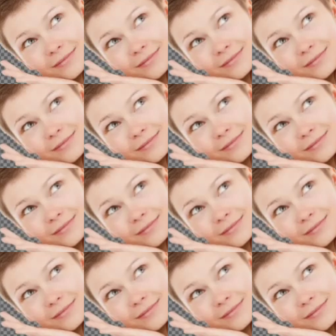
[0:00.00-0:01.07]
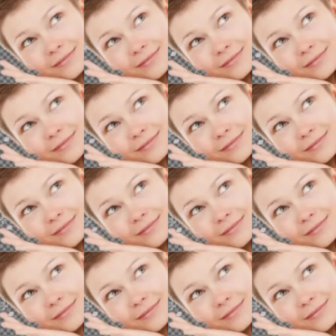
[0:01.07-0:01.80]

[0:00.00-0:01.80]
(no one is talking)